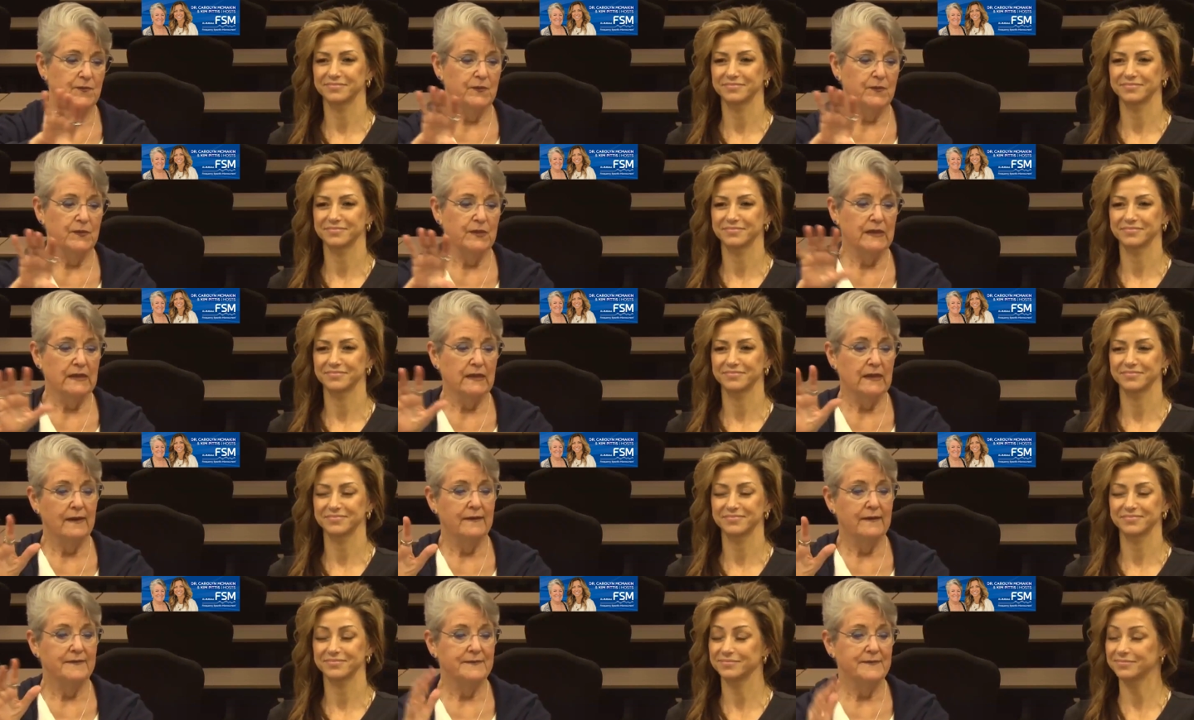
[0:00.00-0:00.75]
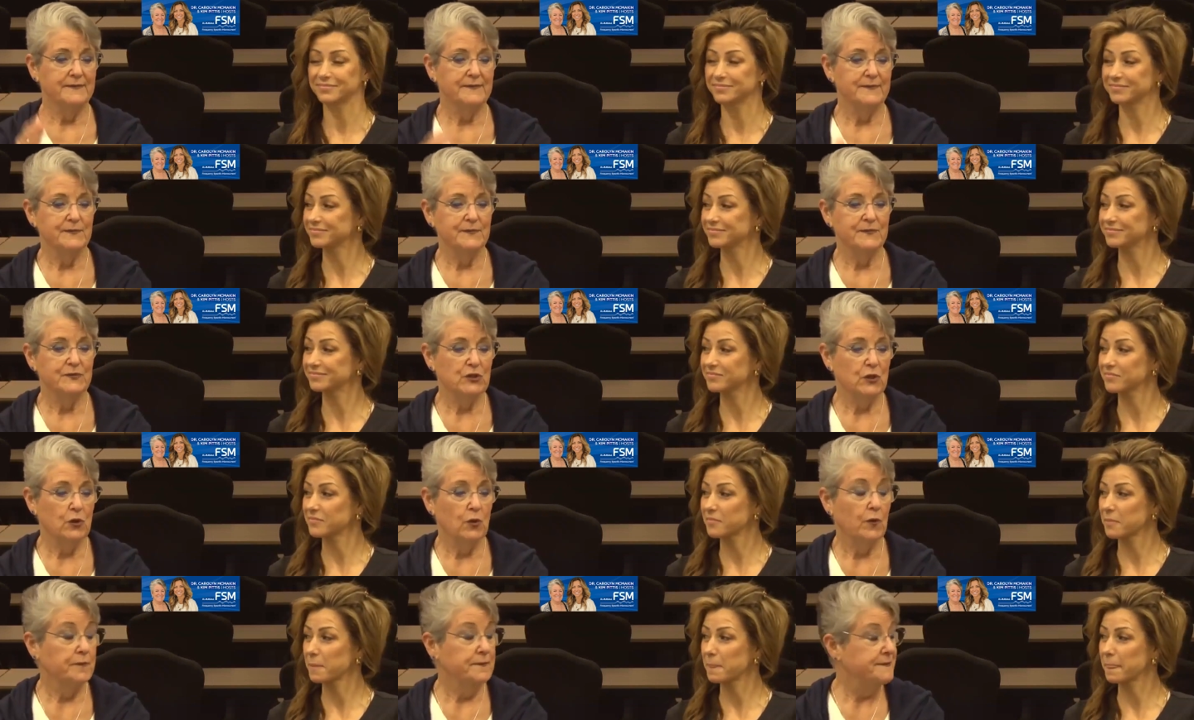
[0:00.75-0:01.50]
Speaker 1: yeah,
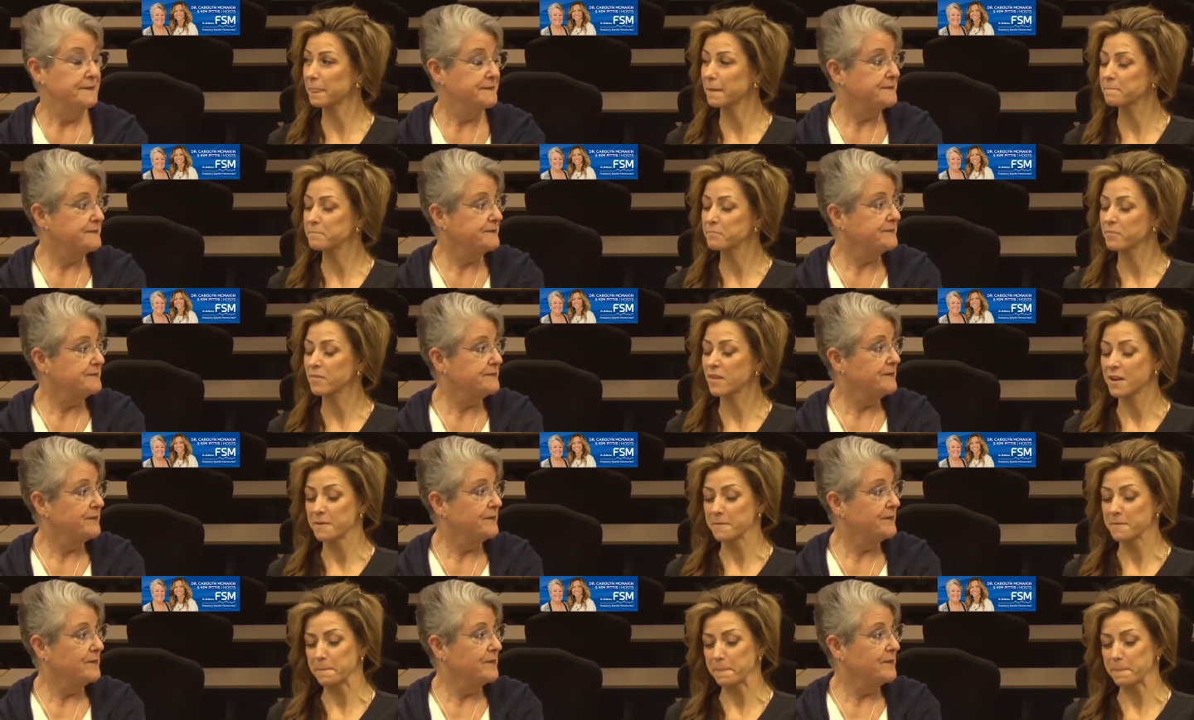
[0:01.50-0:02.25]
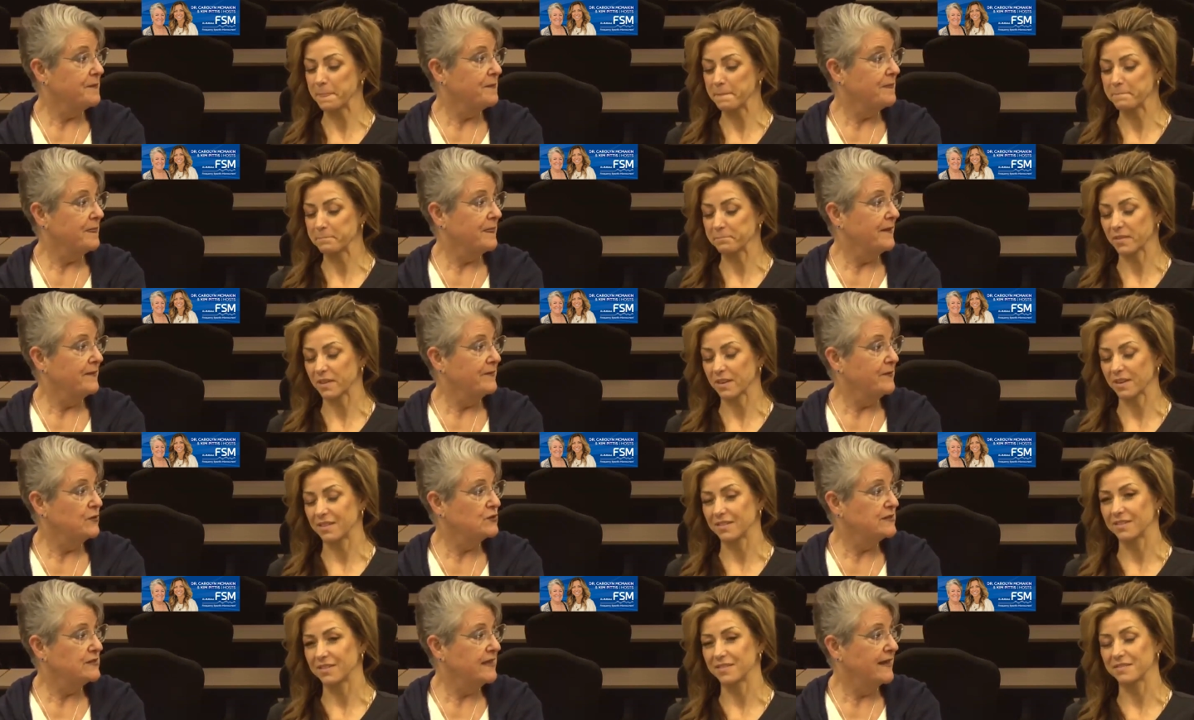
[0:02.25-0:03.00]
so
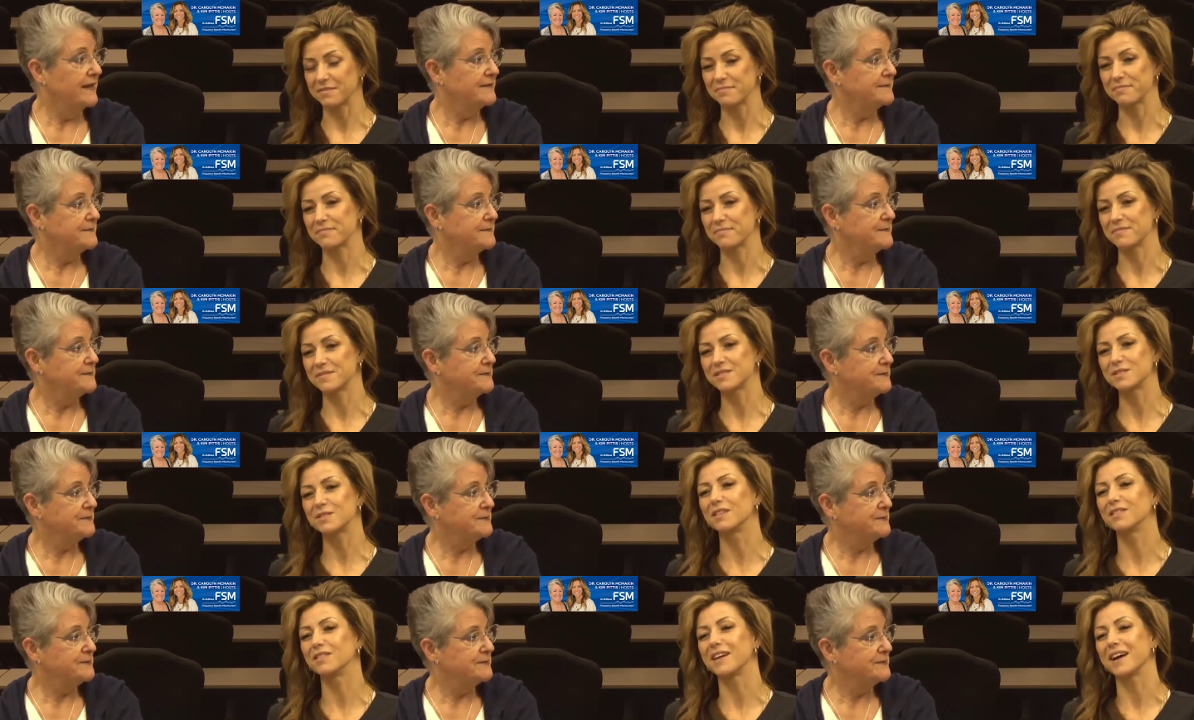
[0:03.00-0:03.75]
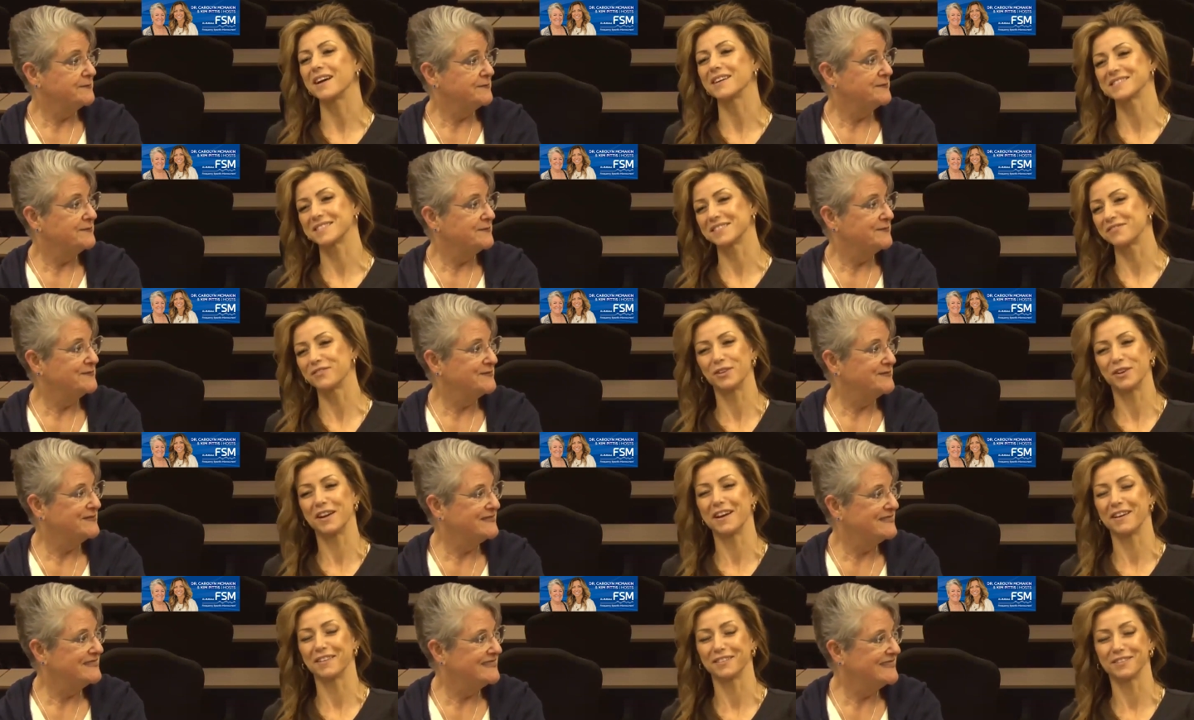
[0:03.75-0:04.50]
there's that.
Speaker 2: So the last food
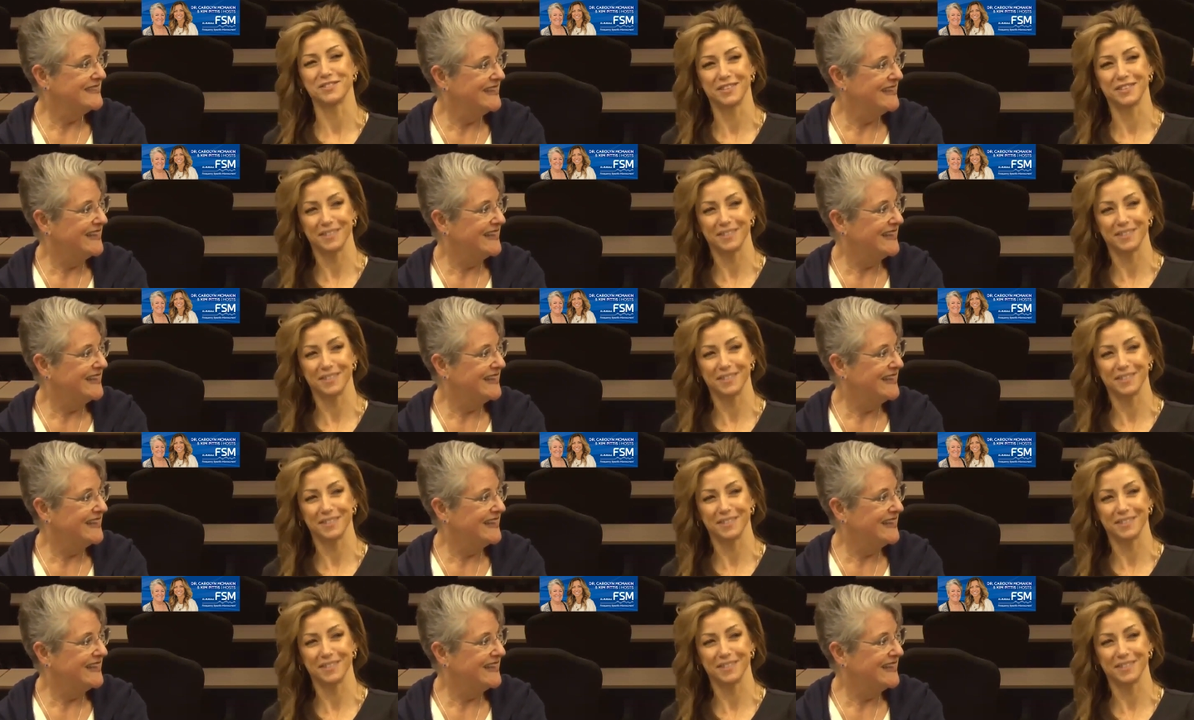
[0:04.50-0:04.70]
analogy